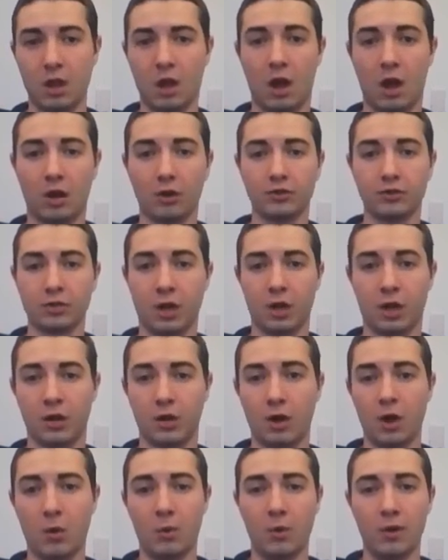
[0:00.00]
Also,
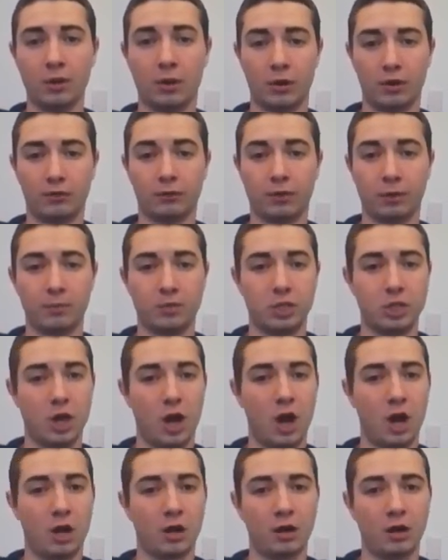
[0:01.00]
we learned from
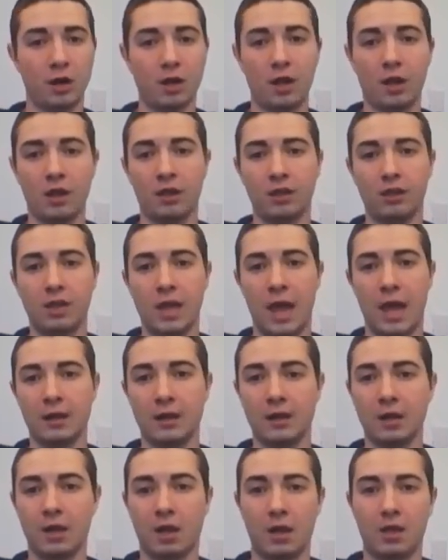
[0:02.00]
Xiang that
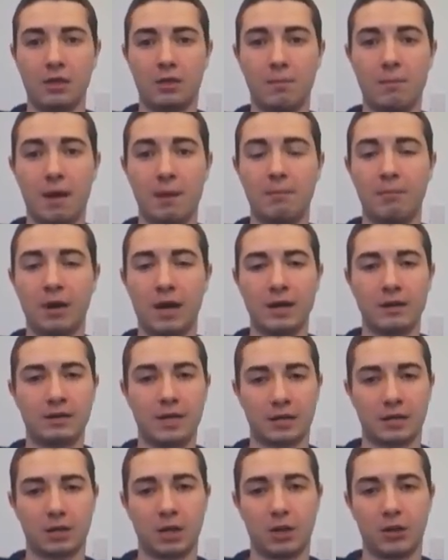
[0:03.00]
the membrane
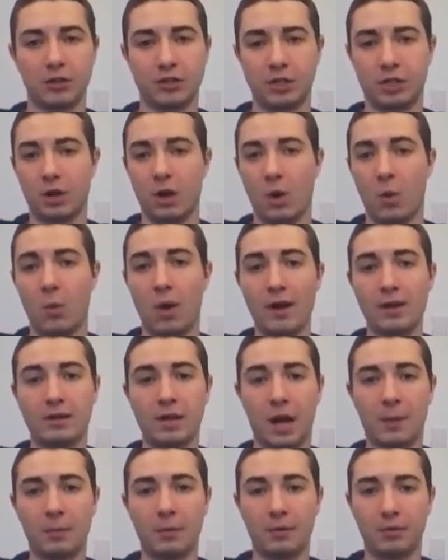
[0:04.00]
technology, when
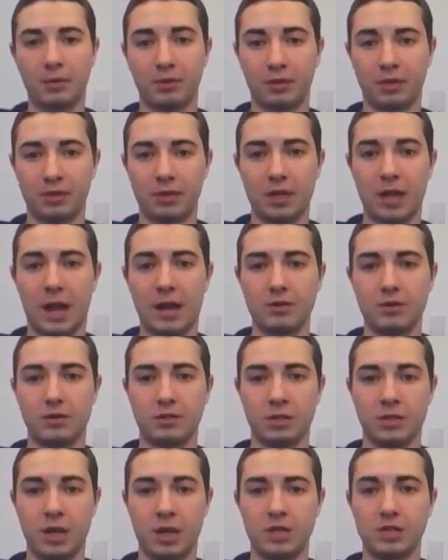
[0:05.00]
coupled with the
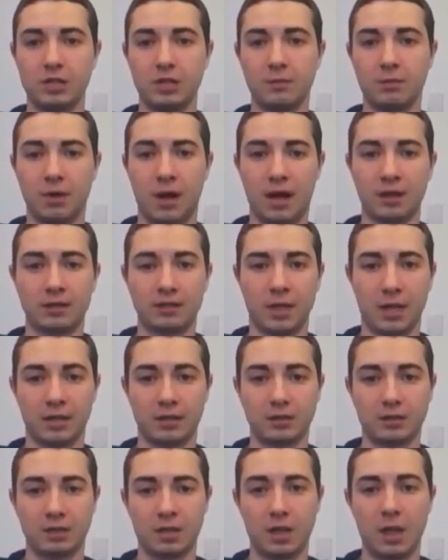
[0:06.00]
dehydrogenation
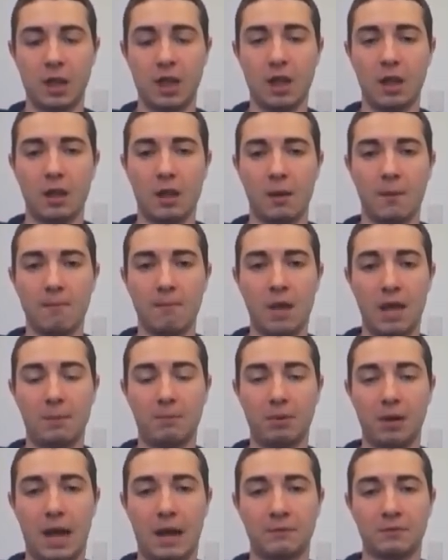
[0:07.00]
process, may
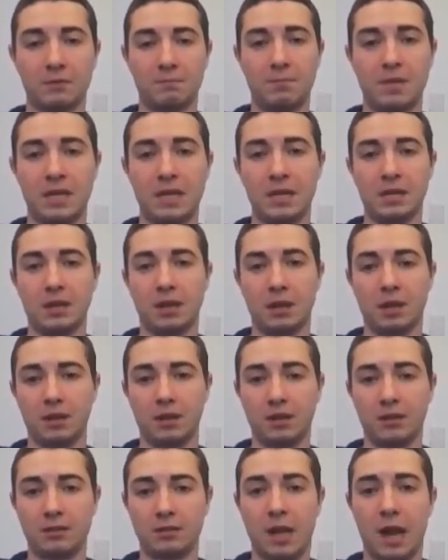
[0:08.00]
perhaps be
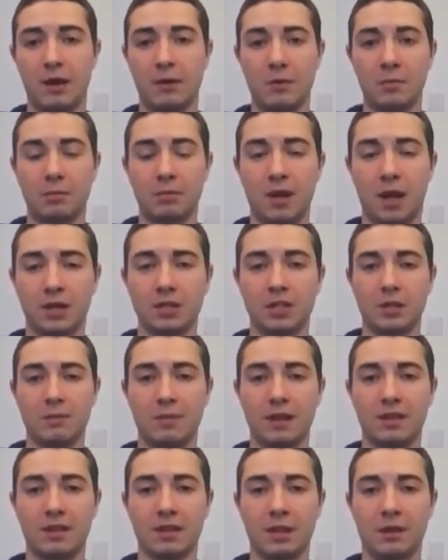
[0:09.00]
the styrene production
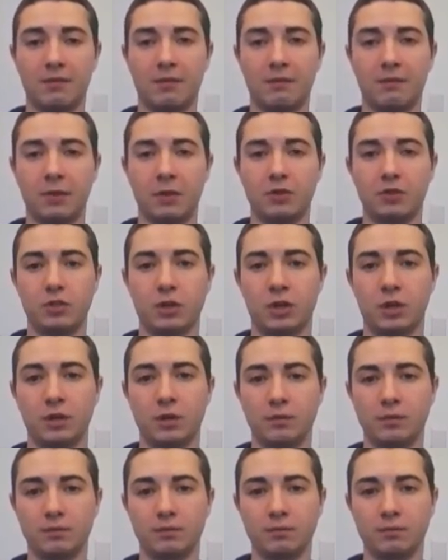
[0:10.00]
method of the future.